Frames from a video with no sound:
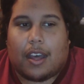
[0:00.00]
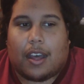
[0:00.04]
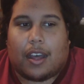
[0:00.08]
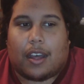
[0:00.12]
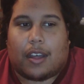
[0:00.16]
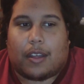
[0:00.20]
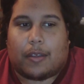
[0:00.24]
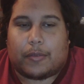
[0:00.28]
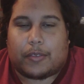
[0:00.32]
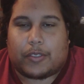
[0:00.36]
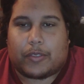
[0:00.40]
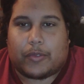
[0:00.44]

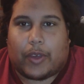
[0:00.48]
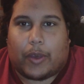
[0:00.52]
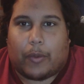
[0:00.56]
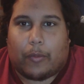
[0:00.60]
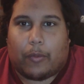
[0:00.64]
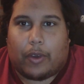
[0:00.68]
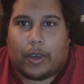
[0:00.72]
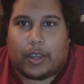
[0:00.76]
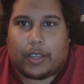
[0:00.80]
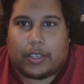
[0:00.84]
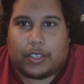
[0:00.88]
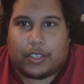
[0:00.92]
so I
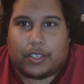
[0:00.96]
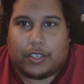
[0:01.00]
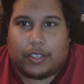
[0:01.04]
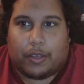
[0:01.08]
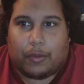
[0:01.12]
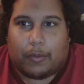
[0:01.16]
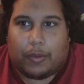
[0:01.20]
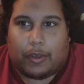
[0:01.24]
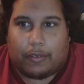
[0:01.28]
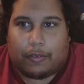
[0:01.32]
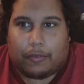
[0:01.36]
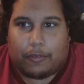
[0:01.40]
wanted to
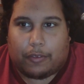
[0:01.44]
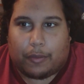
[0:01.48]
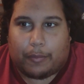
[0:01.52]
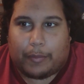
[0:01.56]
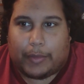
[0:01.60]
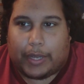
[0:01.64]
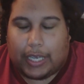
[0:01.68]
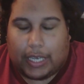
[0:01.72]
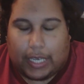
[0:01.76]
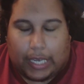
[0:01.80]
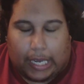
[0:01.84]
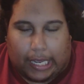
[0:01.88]
do one for
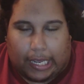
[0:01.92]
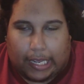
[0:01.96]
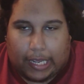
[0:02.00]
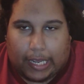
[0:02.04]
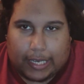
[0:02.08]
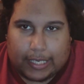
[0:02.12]
Monday.